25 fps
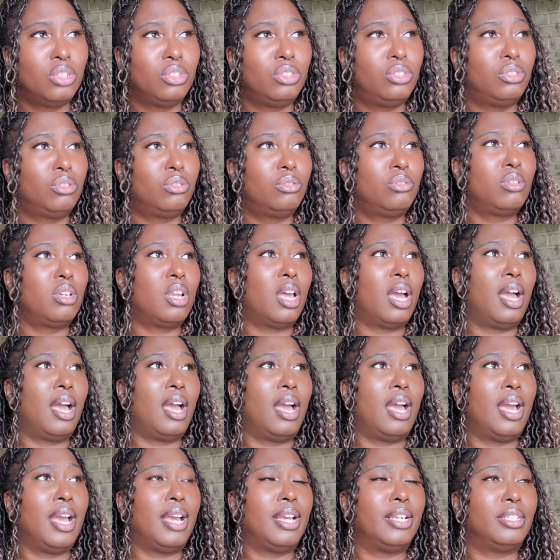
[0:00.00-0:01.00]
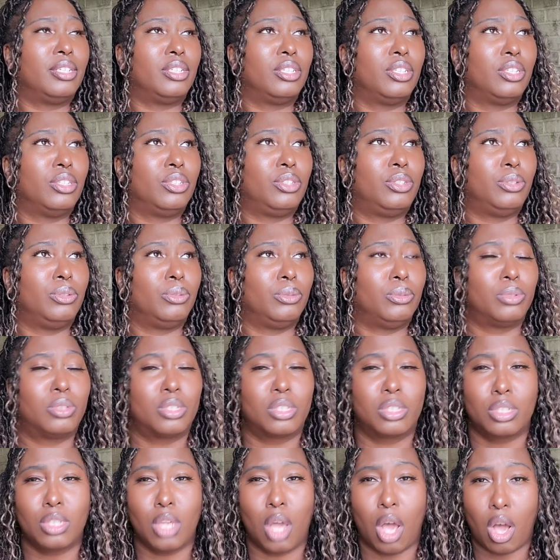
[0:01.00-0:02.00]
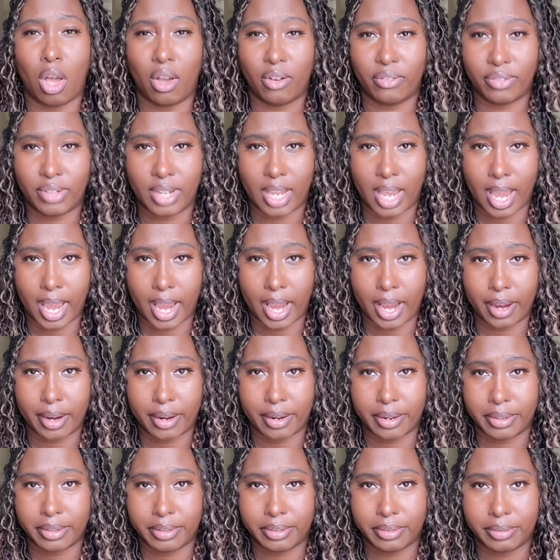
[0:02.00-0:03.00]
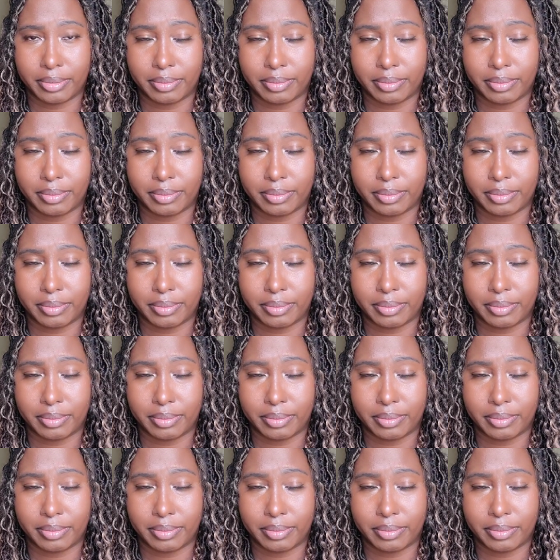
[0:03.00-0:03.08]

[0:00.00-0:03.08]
Do not do soft hair.